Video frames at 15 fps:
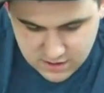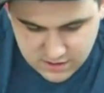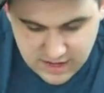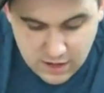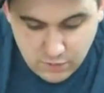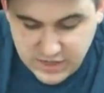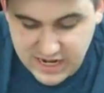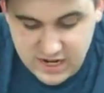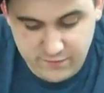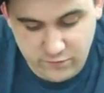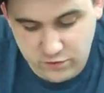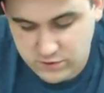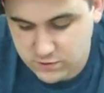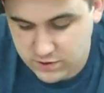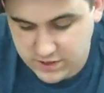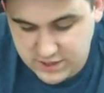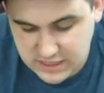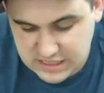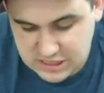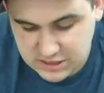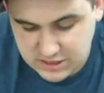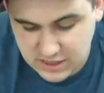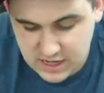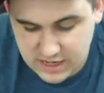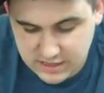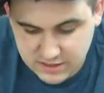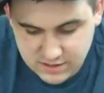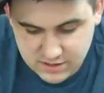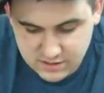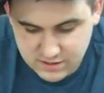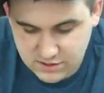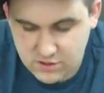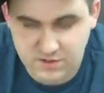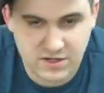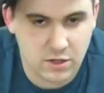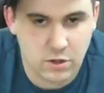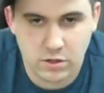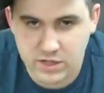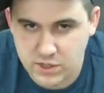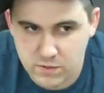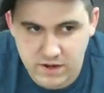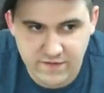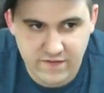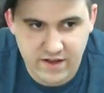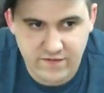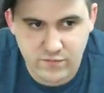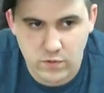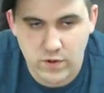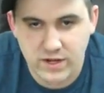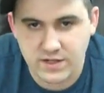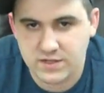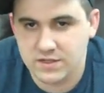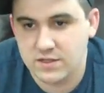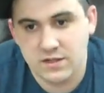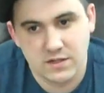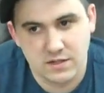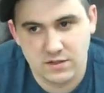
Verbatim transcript: They don't take up force organization slots. They're still only 25 points.